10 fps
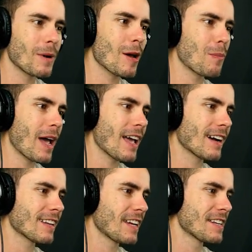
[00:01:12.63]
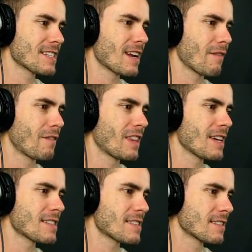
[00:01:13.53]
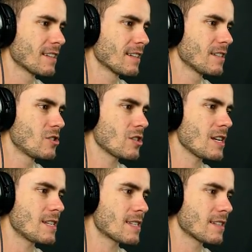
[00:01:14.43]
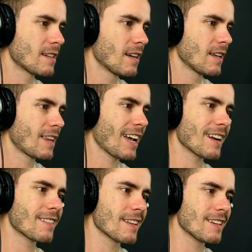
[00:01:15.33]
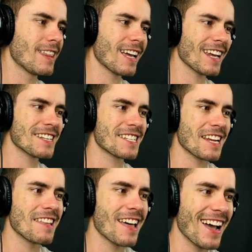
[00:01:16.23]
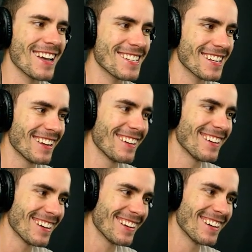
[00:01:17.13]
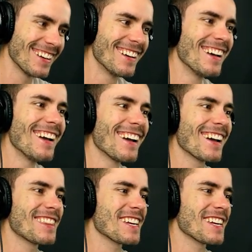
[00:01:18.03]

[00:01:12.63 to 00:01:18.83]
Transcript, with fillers: we don't pay our cleaners enough for this. Jeez. They're gonna th they're gonna see that. I